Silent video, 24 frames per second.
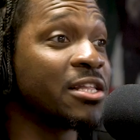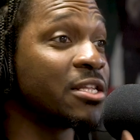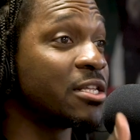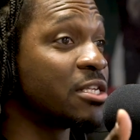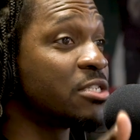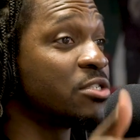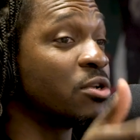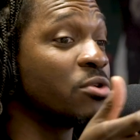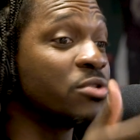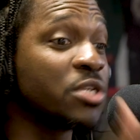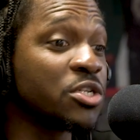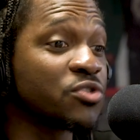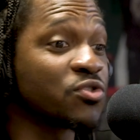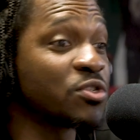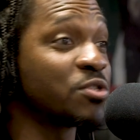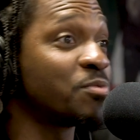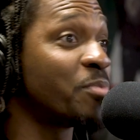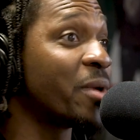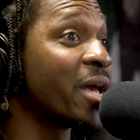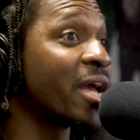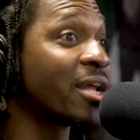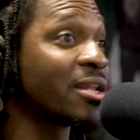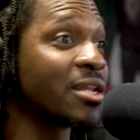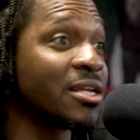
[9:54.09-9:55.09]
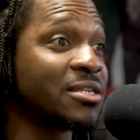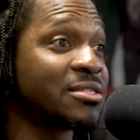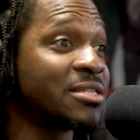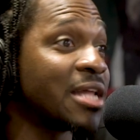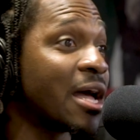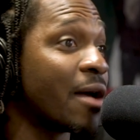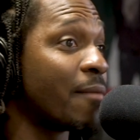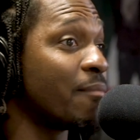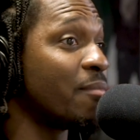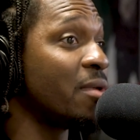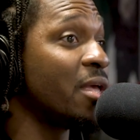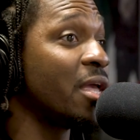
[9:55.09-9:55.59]
There's no disrespect. It's
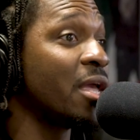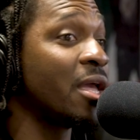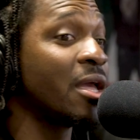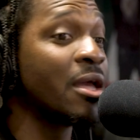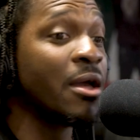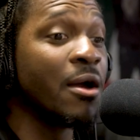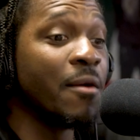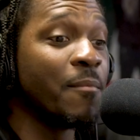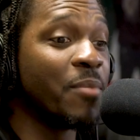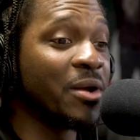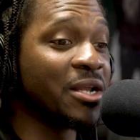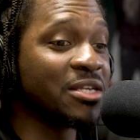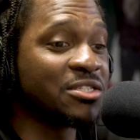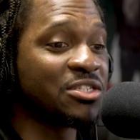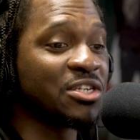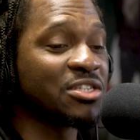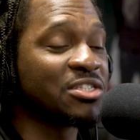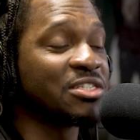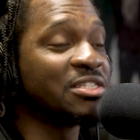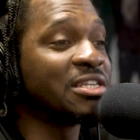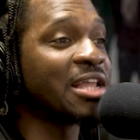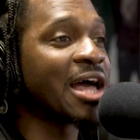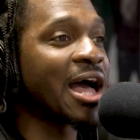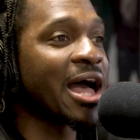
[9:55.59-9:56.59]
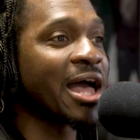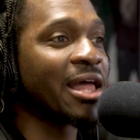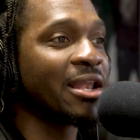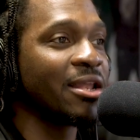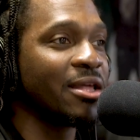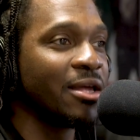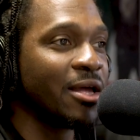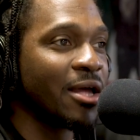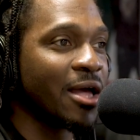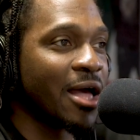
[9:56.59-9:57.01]
not me, but it's just not.